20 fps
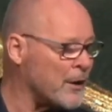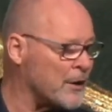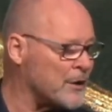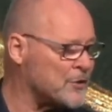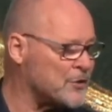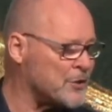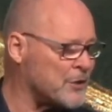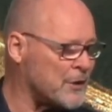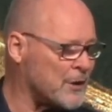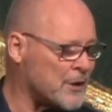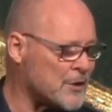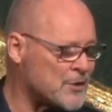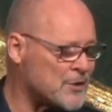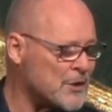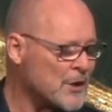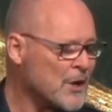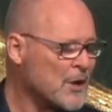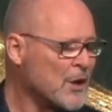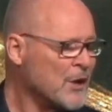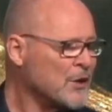It took us
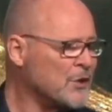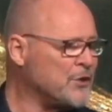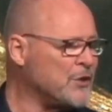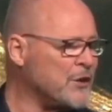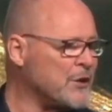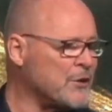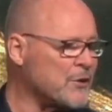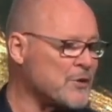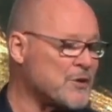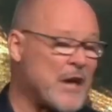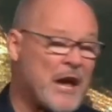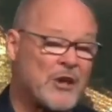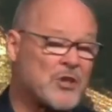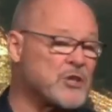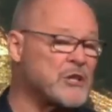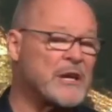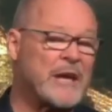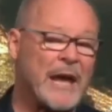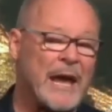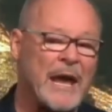years,
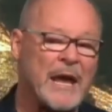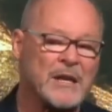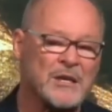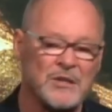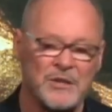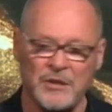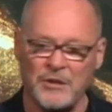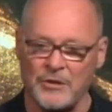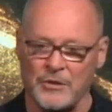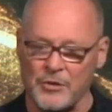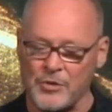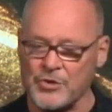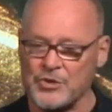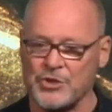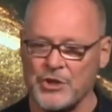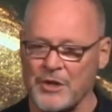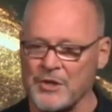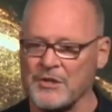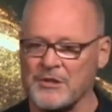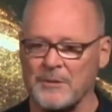actually eight years,
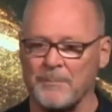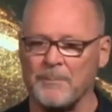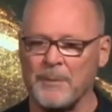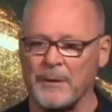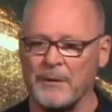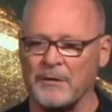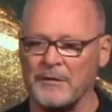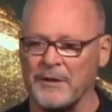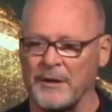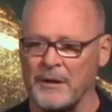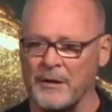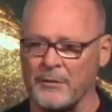just to build it.